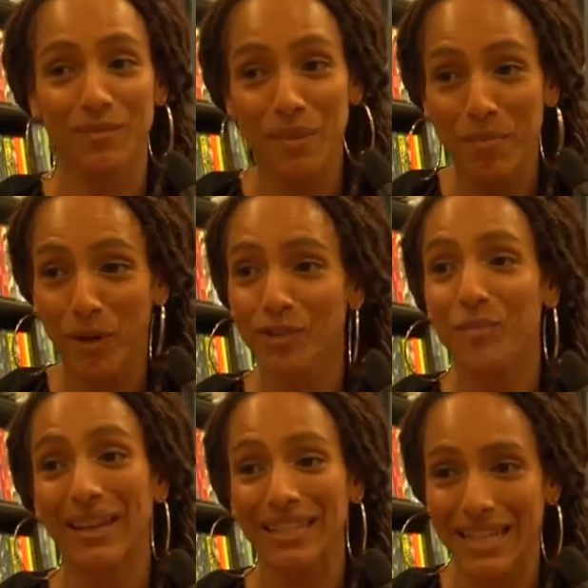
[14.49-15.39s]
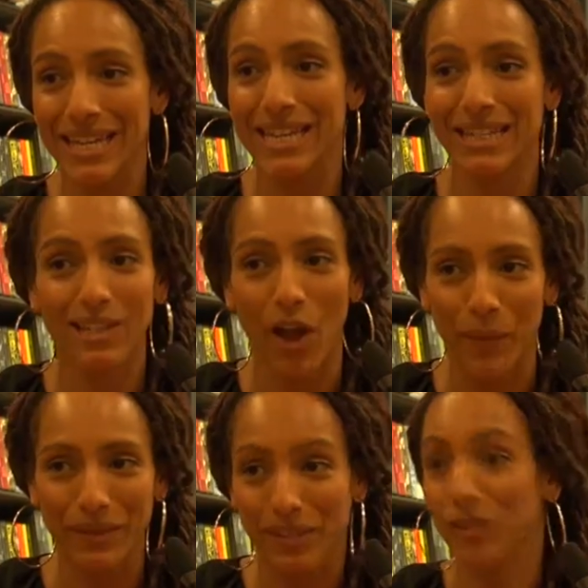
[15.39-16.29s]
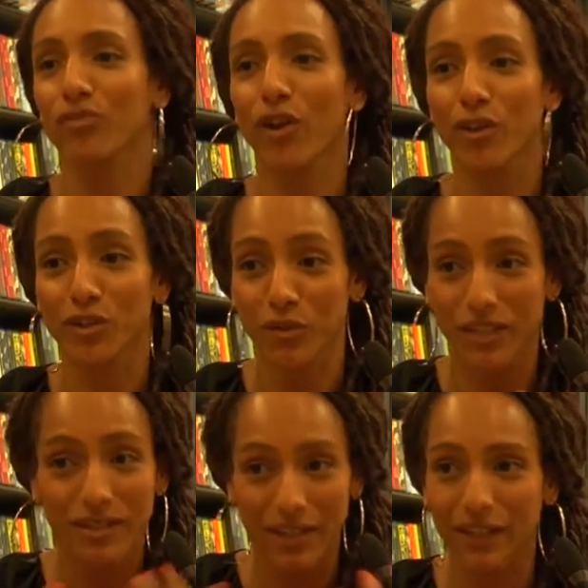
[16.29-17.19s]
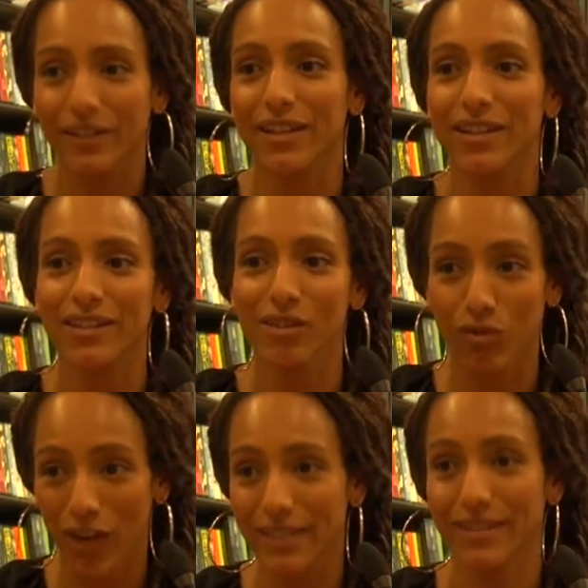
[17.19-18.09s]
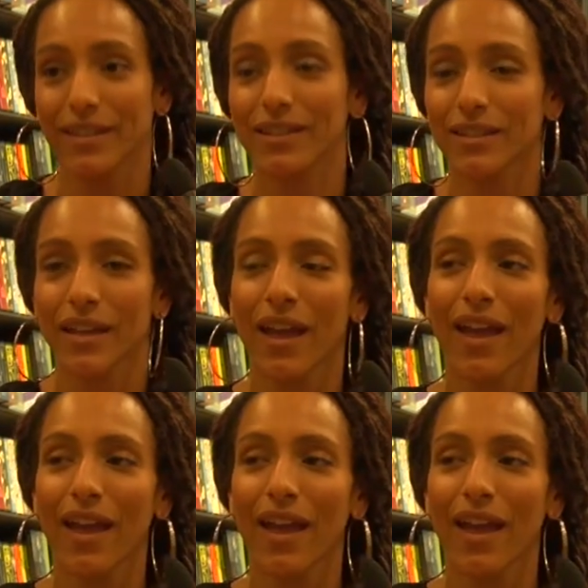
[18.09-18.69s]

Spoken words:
I mean, most of my teens, I was in the throes of a serious crisis.